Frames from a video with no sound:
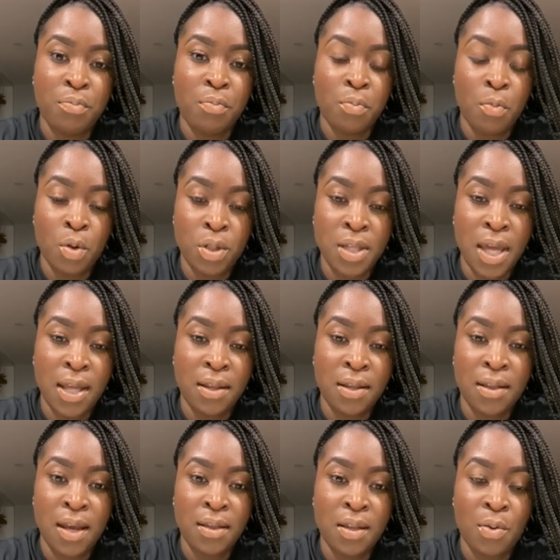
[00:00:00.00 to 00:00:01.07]
most likely
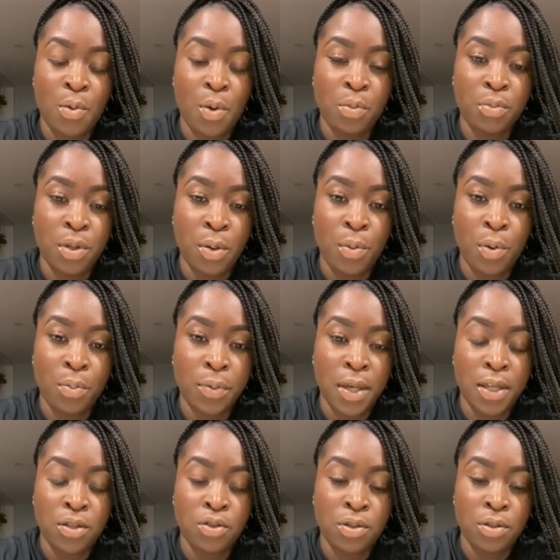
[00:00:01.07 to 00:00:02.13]
that they won't
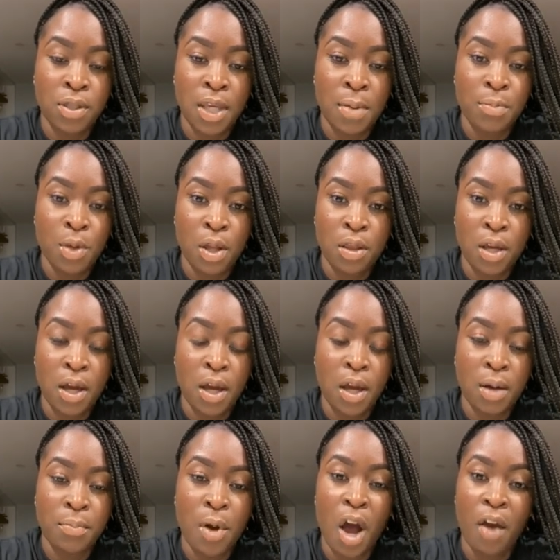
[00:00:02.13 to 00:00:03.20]
get skimmed on the
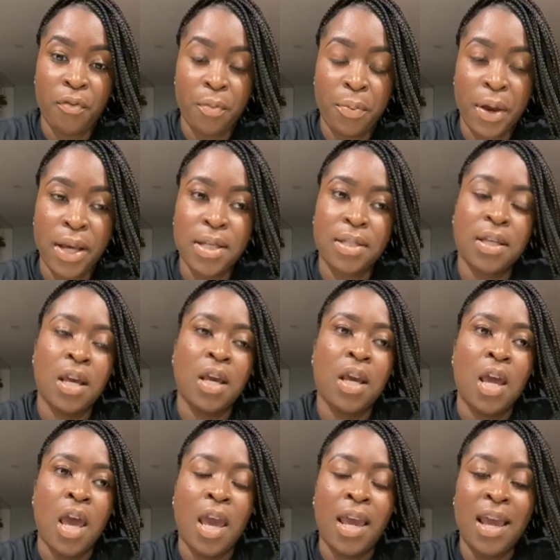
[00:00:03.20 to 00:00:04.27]
offer price.
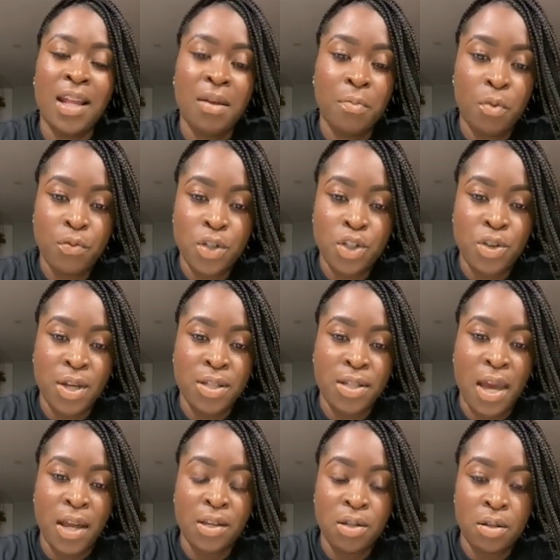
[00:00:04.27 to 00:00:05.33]
And it moves the
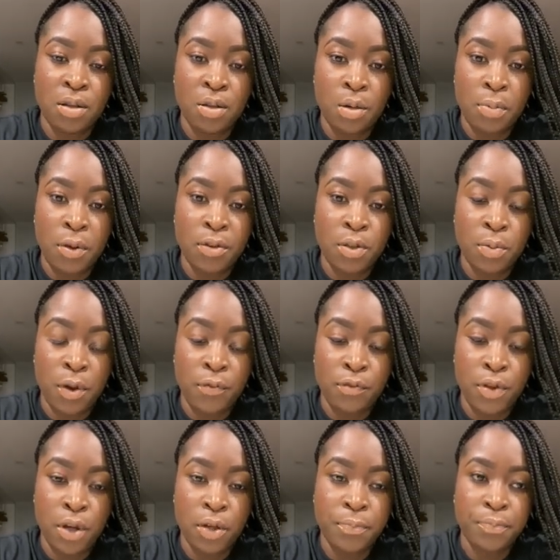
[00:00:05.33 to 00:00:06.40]
transaction a little bit
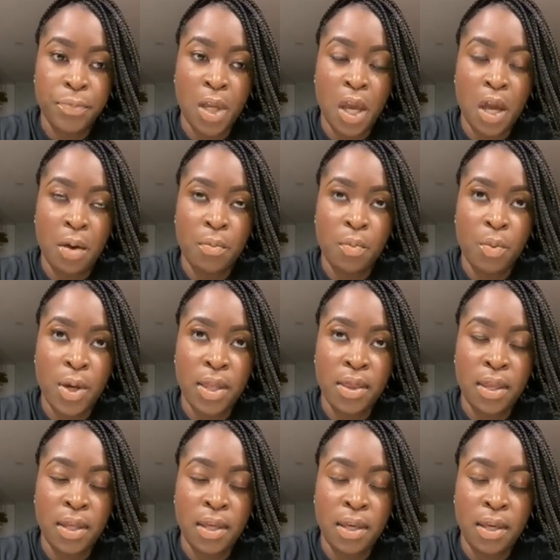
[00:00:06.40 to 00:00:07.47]
swifter when
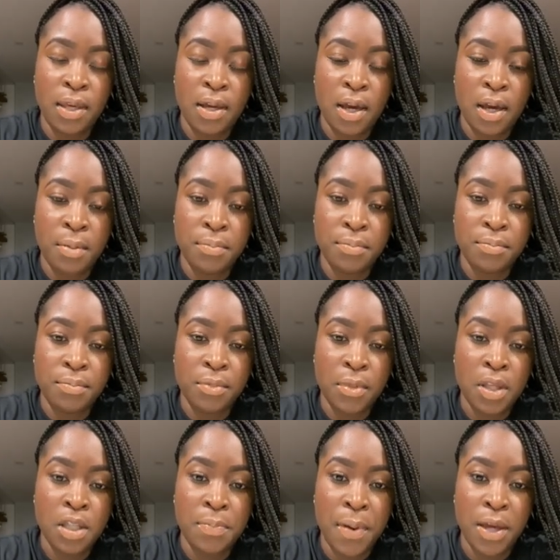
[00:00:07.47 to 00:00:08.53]
the
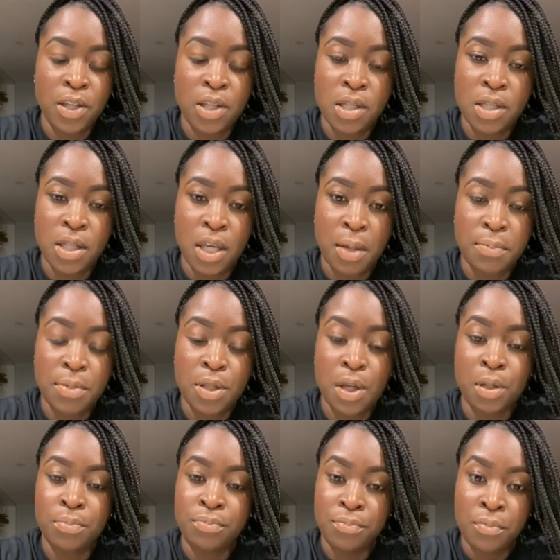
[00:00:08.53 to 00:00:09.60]
inspection skipped.
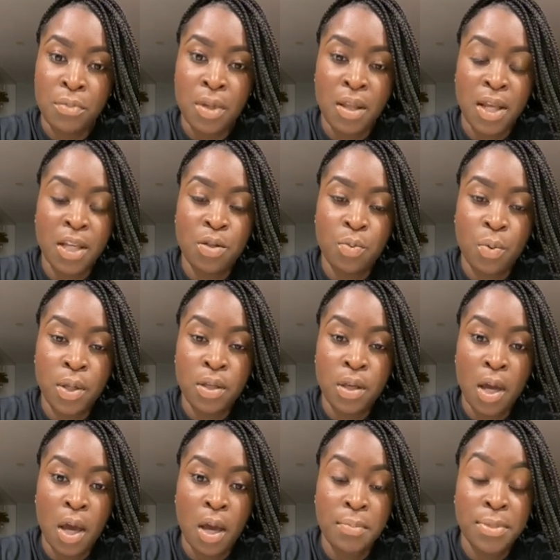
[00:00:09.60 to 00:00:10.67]
So that's one
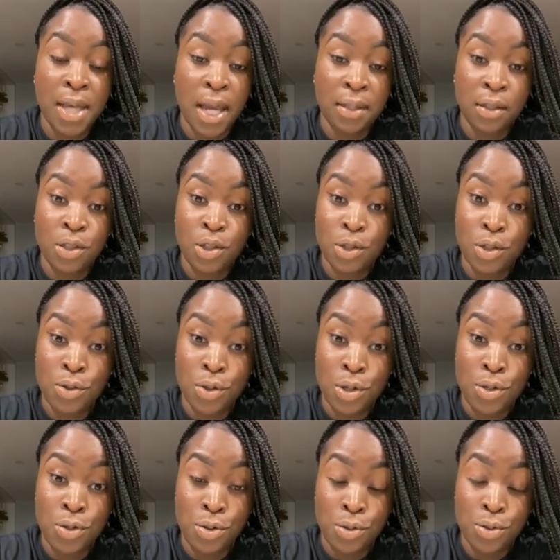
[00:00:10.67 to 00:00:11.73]
tactic you
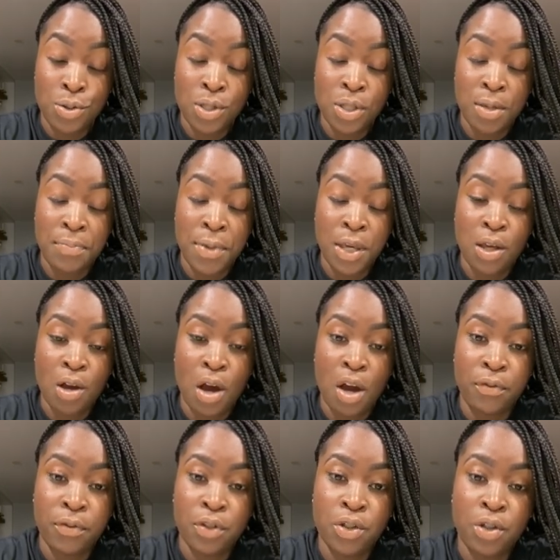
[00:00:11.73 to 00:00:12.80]
can use to make your
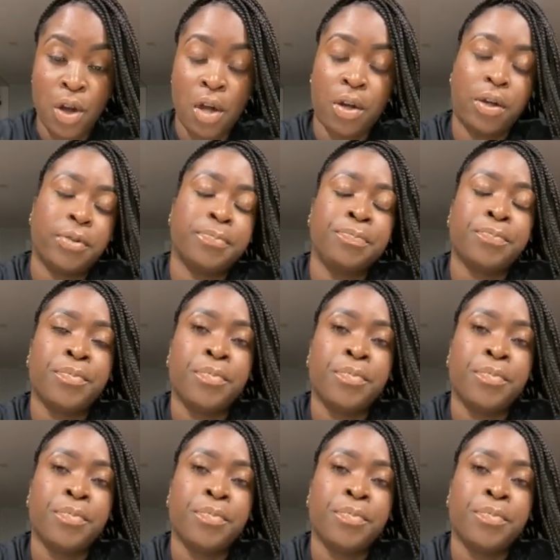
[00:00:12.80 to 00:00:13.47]
offer stronger.